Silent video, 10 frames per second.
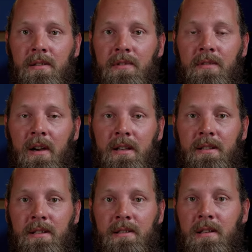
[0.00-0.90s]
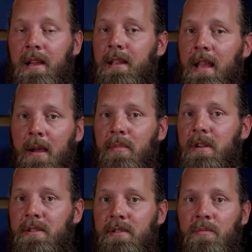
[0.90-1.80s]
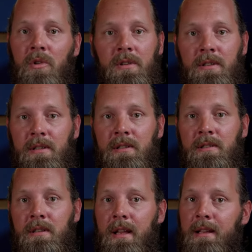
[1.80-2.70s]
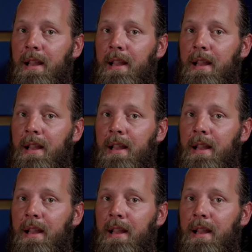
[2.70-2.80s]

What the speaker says: of devices like cameras, monitors, and